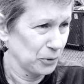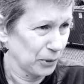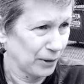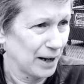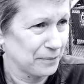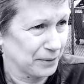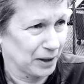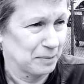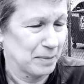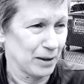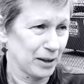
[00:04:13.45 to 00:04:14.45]
more
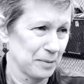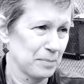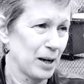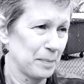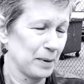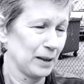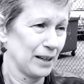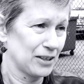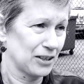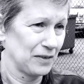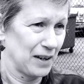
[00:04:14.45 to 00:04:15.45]
African American
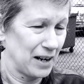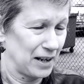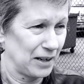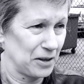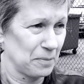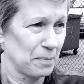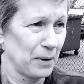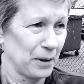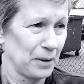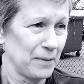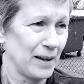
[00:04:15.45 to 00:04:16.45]
population than any other
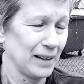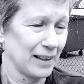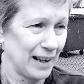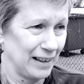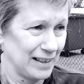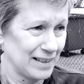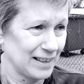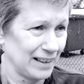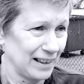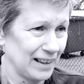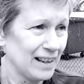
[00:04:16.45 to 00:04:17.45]
part of Allegheny
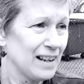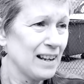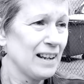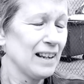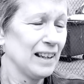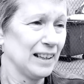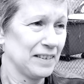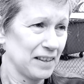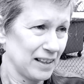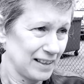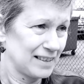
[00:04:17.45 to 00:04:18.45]
City in
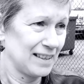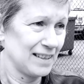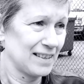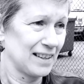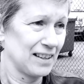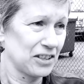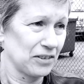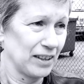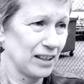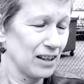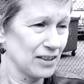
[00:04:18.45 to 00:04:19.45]
the 19th
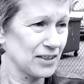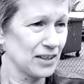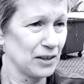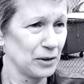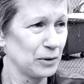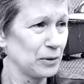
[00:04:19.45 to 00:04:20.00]
century. Also,